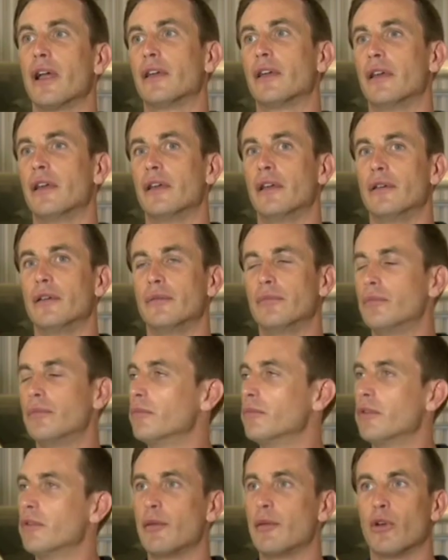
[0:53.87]
Like a
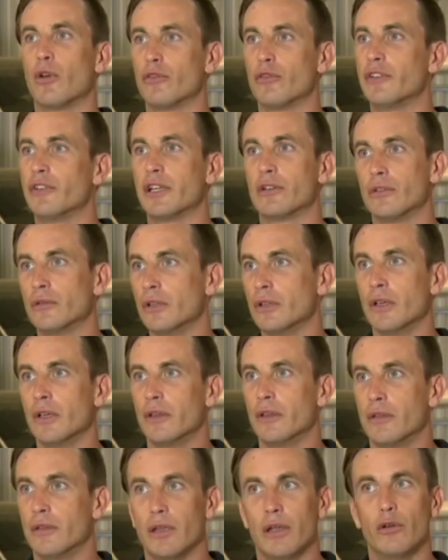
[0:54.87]
late model vehicle,
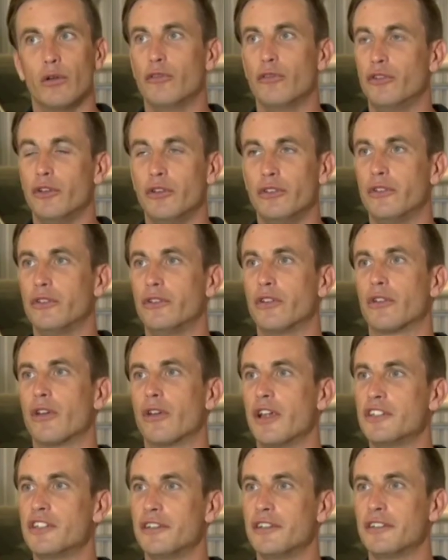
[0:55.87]
how it refuses to
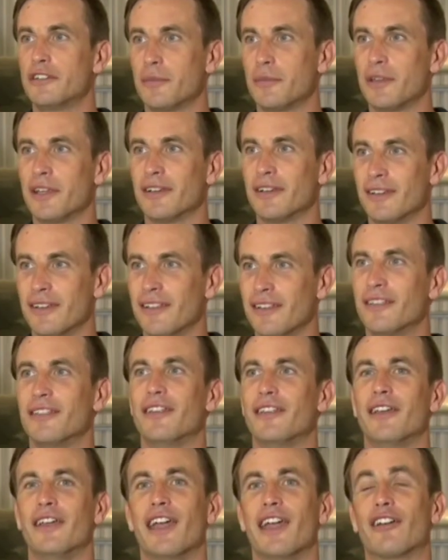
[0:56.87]
crash into something,
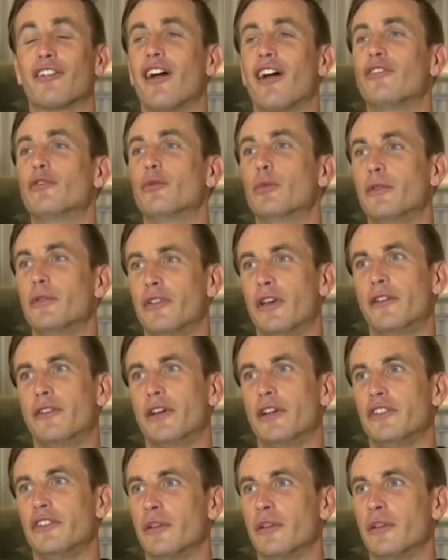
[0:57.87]
the aircraft will be very,